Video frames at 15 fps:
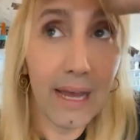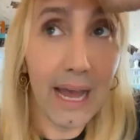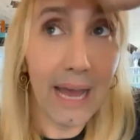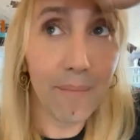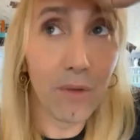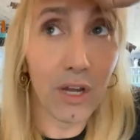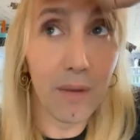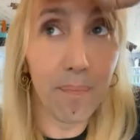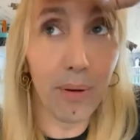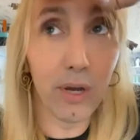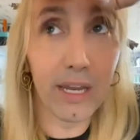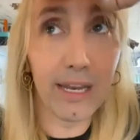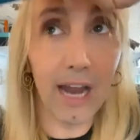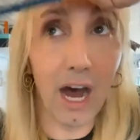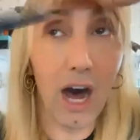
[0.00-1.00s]
I'm gonna
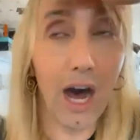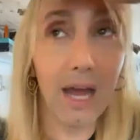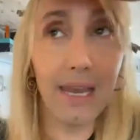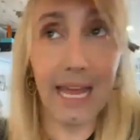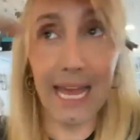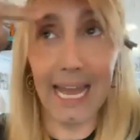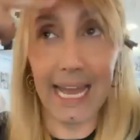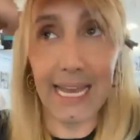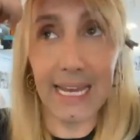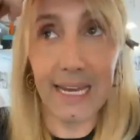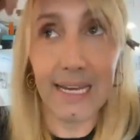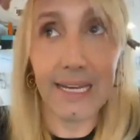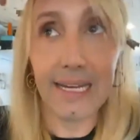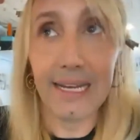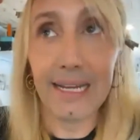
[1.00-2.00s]
put it on a
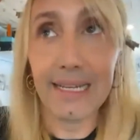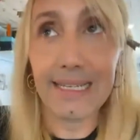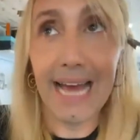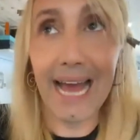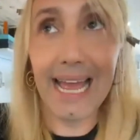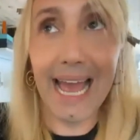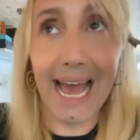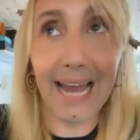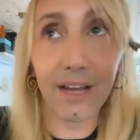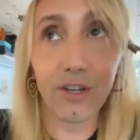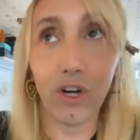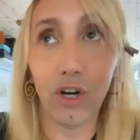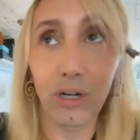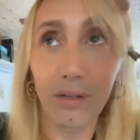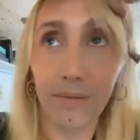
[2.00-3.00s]
diagonal,